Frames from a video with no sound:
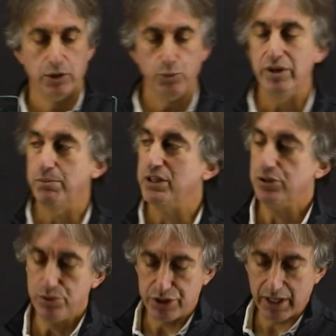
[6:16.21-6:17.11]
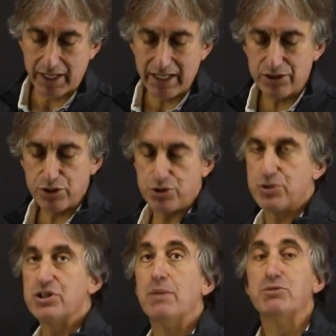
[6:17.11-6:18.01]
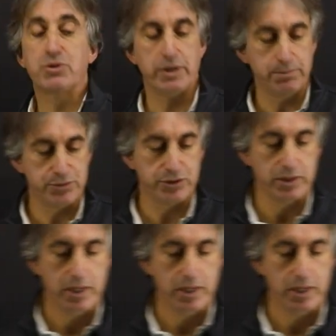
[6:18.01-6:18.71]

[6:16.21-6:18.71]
We've been using integer subscripts,